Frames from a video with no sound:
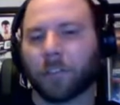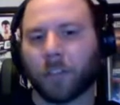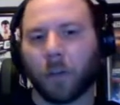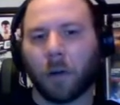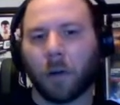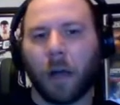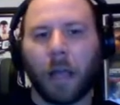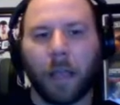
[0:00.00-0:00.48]

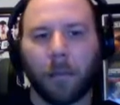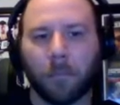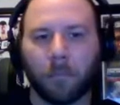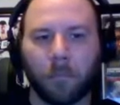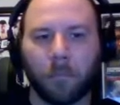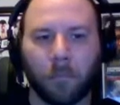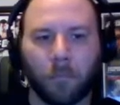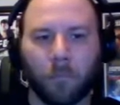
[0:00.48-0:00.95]
So I
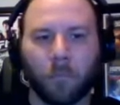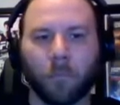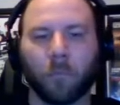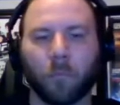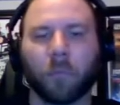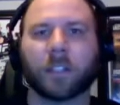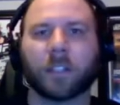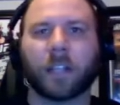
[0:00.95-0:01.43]
am
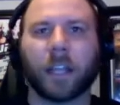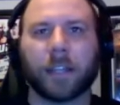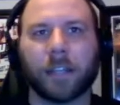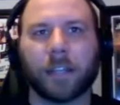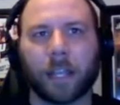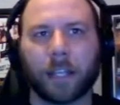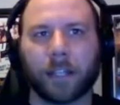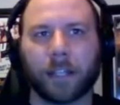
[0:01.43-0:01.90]
once again
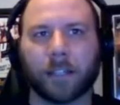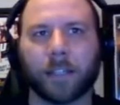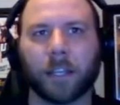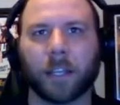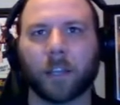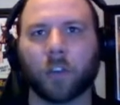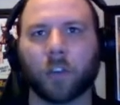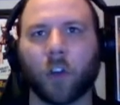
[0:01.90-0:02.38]
taking
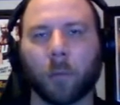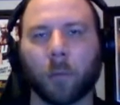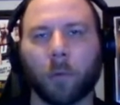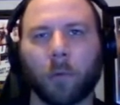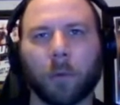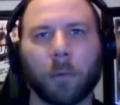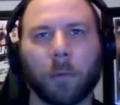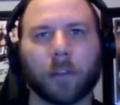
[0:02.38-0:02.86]
Sting and
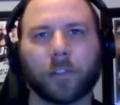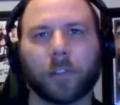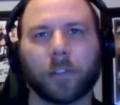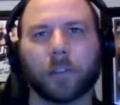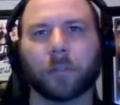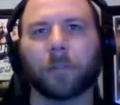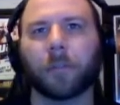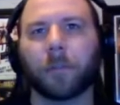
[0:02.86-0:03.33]
Darby. What about
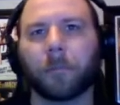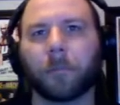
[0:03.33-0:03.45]
you?